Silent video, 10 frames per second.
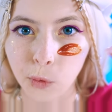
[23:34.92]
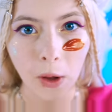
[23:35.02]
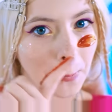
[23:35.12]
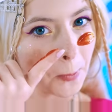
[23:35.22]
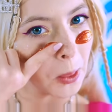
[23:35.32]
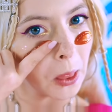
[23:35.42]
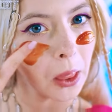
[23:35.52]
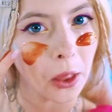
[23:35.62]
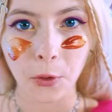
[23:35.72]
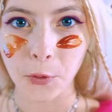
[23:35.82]
It's
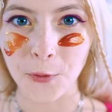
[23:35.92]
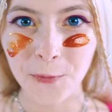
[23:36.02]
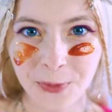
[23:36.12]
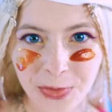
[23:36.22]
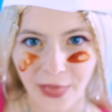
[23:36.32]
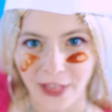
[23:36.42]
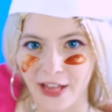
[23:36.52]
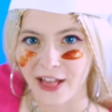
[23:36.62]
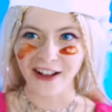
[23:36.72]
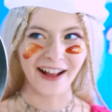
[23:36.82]
on!
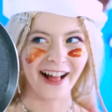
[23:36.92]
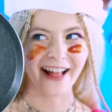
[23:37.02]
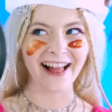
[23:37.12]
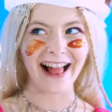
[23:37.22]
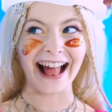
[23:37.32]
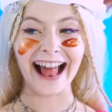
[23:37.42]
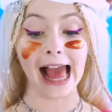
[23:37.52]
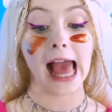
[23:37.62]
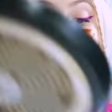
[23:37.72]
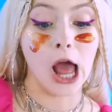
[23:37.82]
Pan,
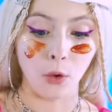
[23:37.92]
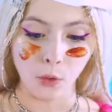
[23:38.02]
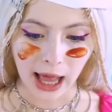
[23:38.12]
check!